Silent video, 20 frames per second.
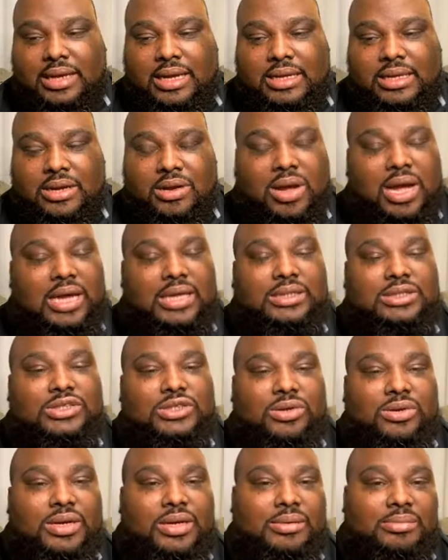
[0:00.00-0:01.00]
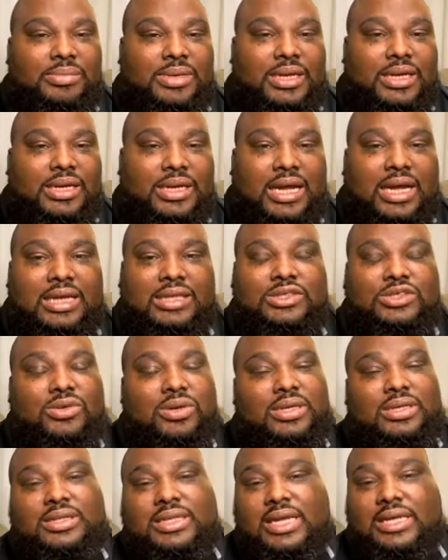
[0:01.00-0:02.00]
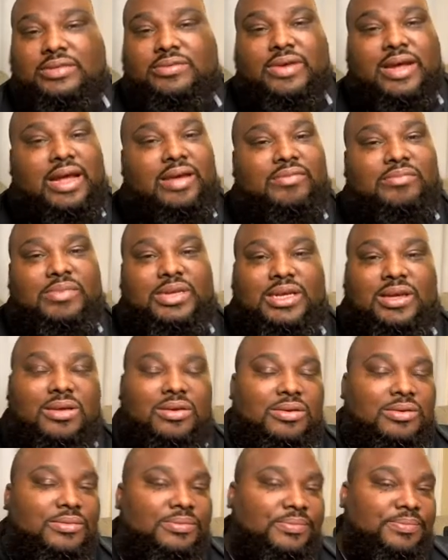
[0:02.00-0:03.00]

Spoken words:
I enjoy it, man. I enjoy it. And thanks for having me on.